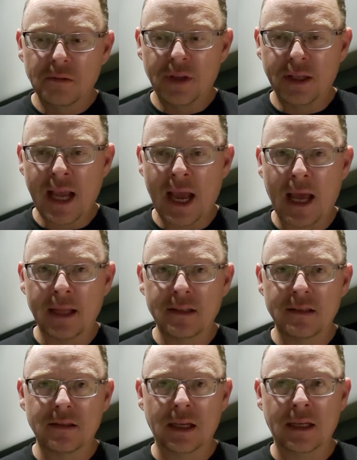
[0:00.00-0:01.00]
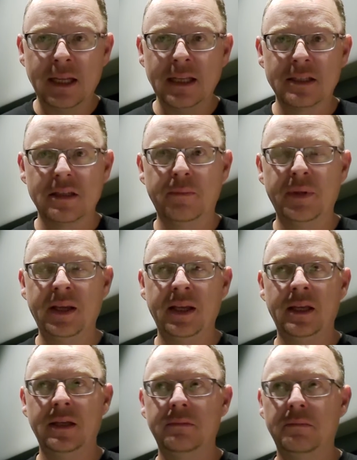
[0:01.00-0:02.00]
then yeah, it needs to
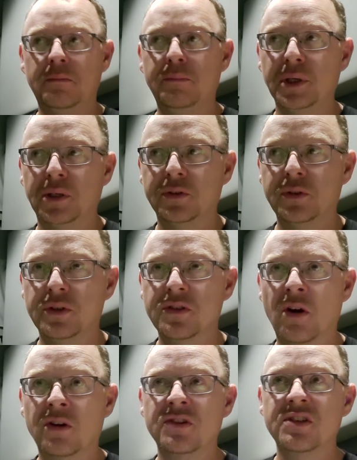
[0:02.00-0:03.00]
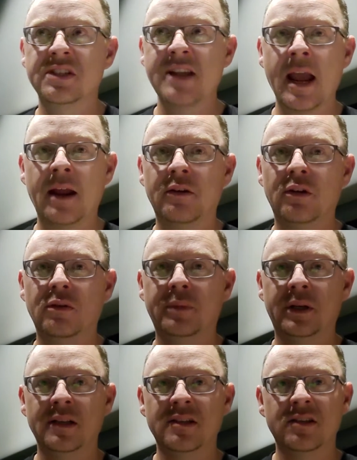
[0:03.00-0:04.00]
be built to a certain standard,
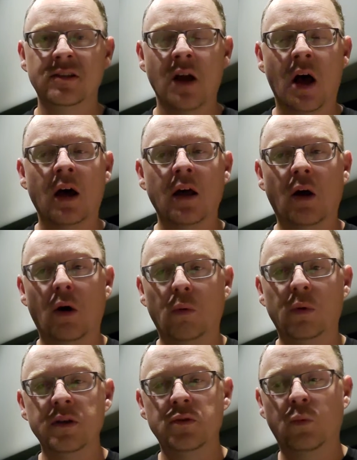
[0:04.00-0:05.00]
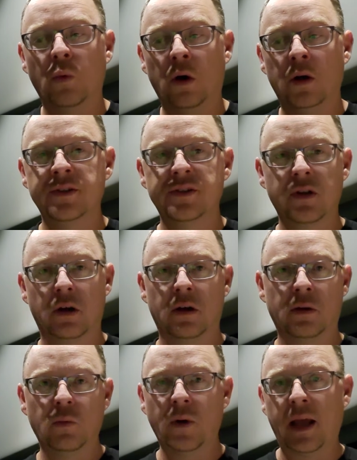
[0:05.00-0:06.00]
but it's not always one
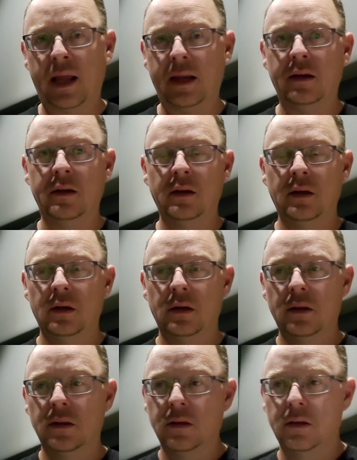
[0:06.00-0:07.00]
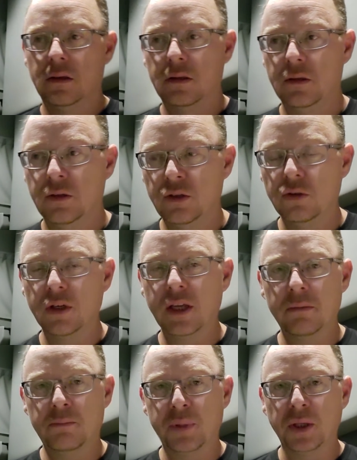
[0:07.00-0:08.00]
certain way. You look
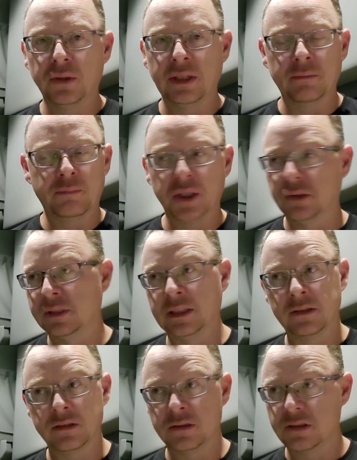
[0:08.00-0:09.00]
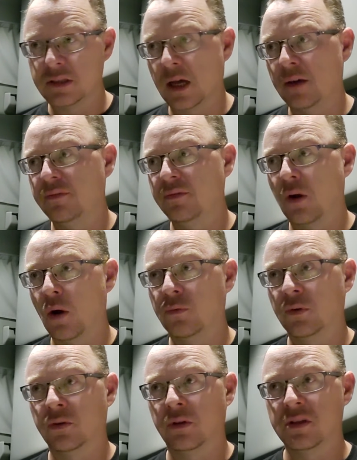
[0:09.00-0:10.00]
at building buildings and stuff
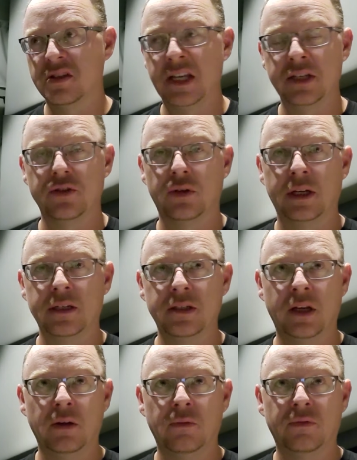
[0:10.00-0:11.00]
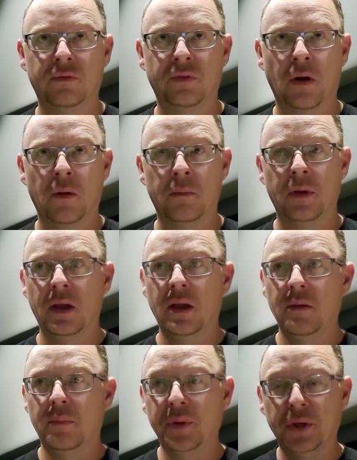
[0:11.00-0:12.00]
over the centuries, from
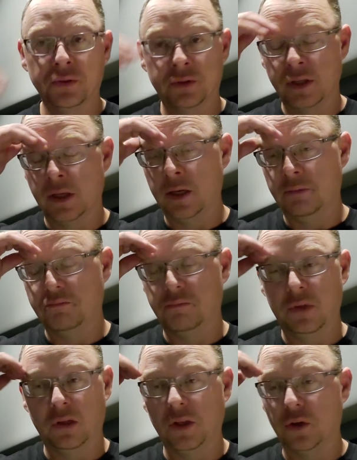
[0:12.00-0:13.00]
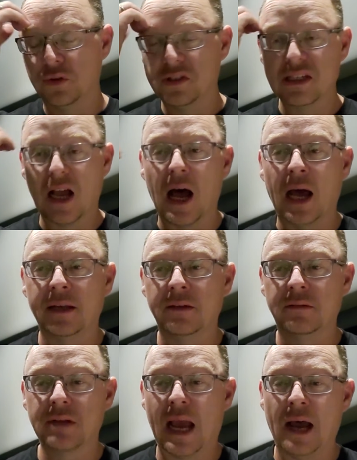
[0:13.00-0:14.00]
building the little sod
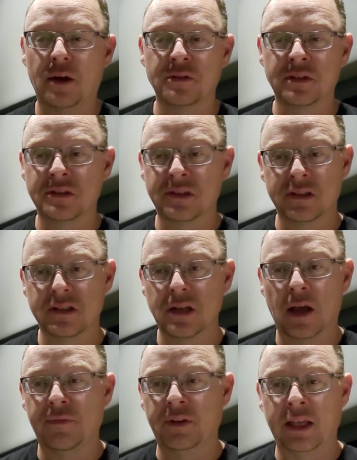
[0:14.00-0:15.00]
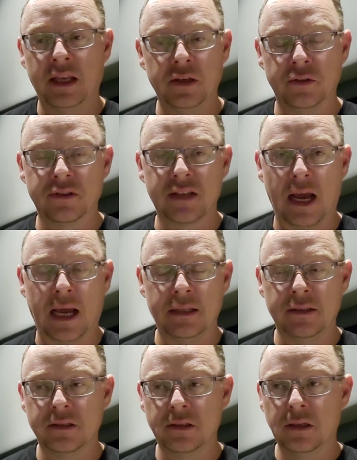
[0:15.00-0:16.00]
houses and stuff in the
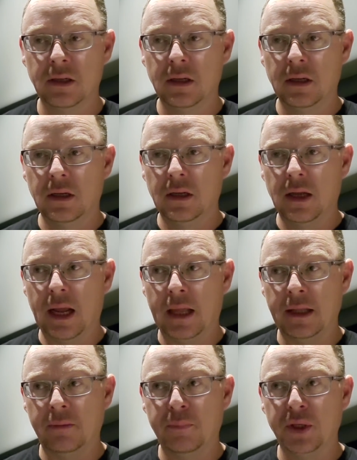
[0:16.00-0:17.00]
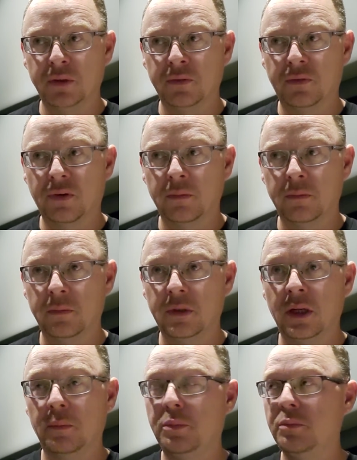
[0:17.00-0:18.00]
hillsides, and then building from
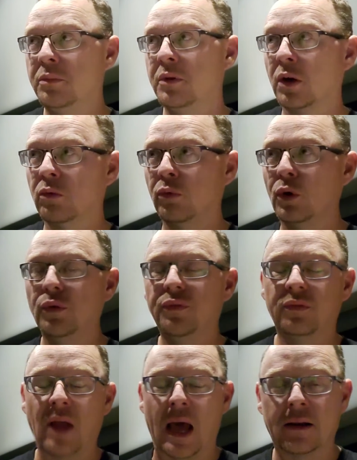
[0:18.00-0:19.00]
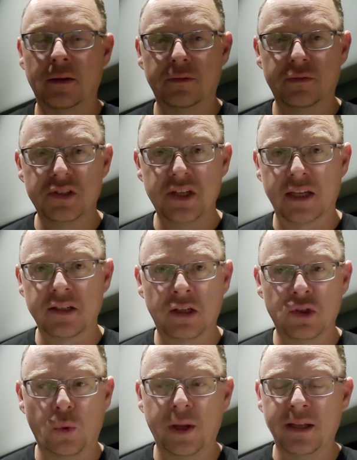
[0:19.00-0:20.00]
their roof out of sticks
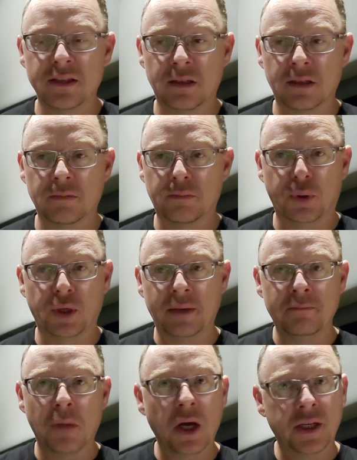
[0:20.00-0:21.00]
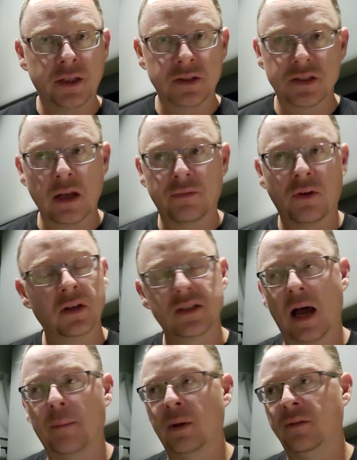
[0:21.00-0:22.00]
and twigs and putting mud and stuff on
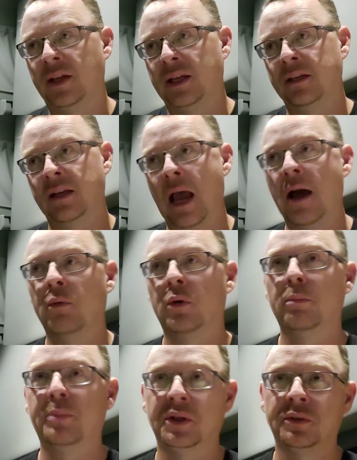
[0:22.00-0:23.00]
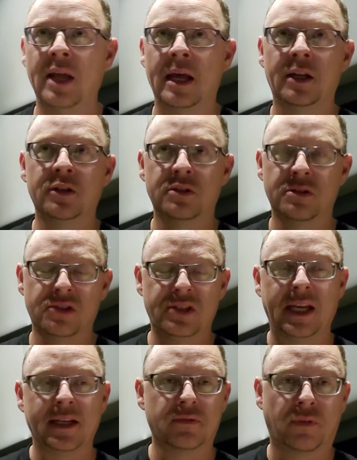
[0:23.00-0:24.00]
top of it. And now we're building out of
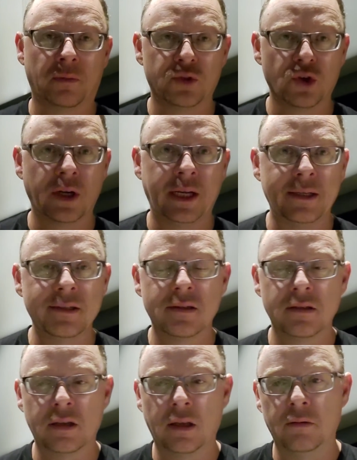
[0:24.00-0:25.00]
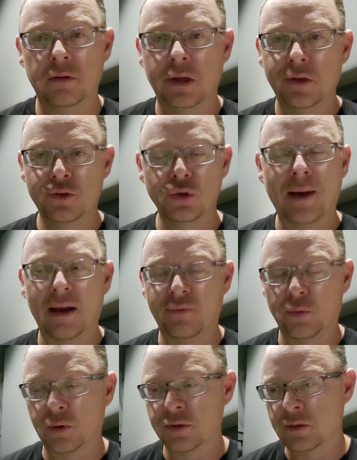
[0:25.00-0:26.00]
sticks from trees,
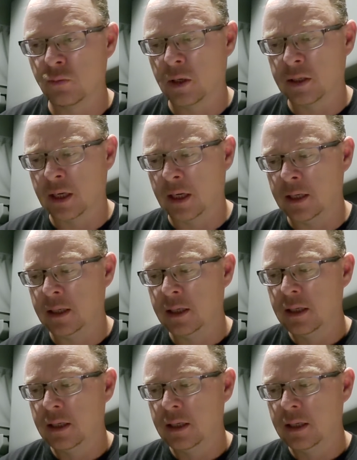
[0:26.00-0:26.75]
2x4s and whatnot.